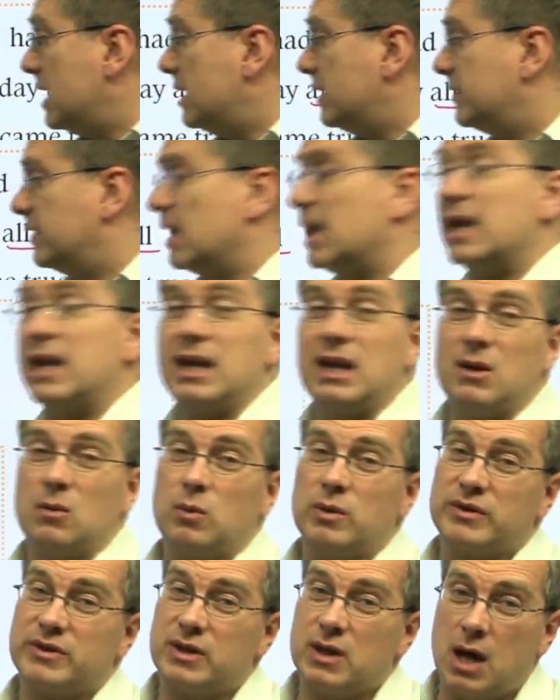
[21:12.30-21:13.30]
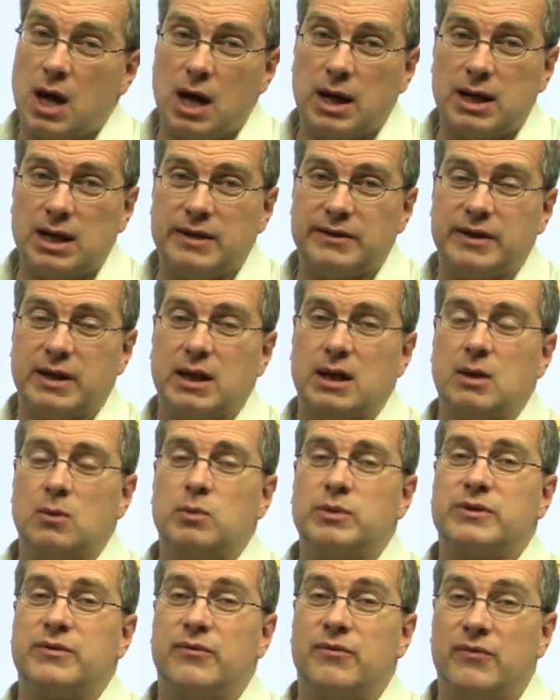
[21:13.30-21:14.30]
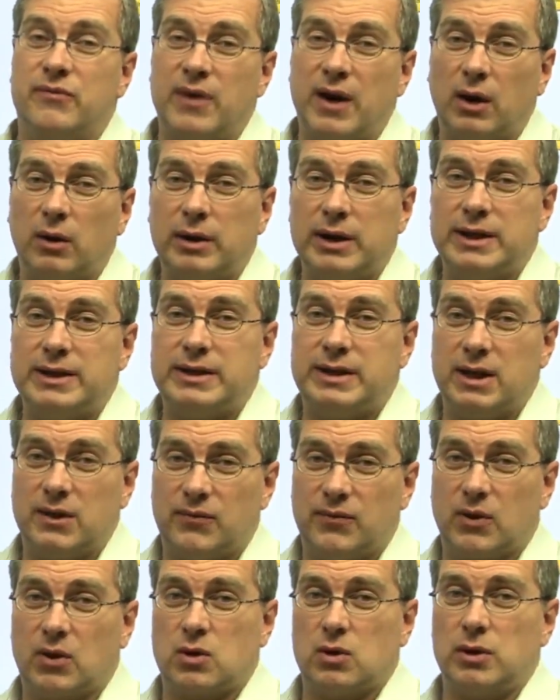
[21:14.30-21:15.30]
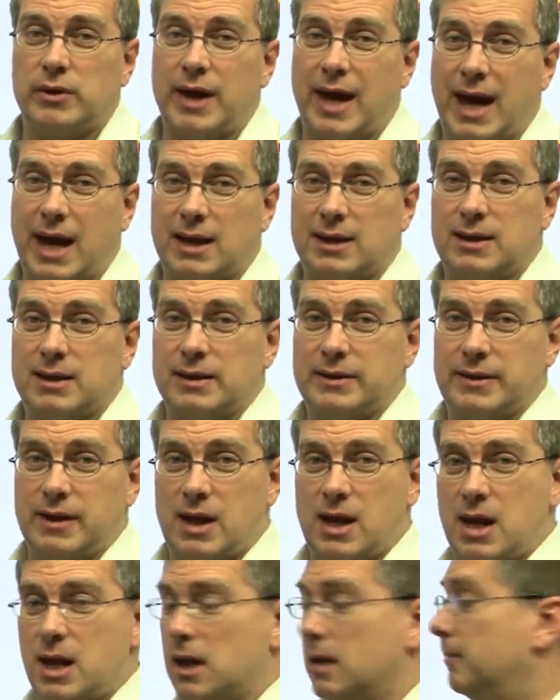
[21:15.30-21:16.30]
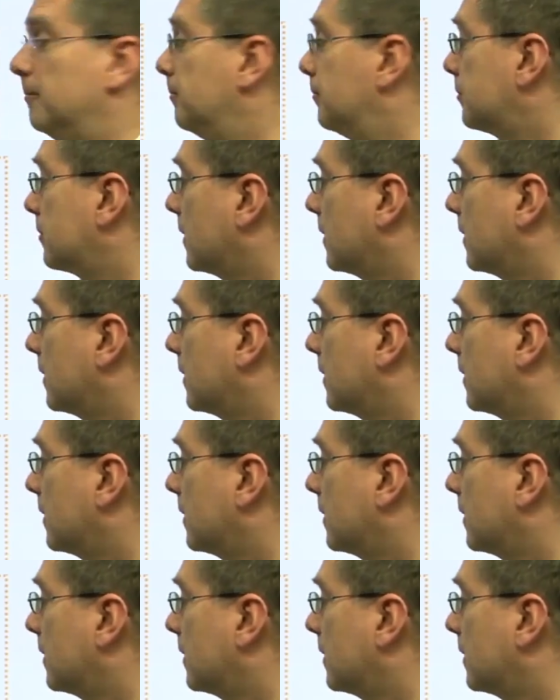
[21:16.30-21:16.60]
easy. It was not easy. It was very difficult at the time.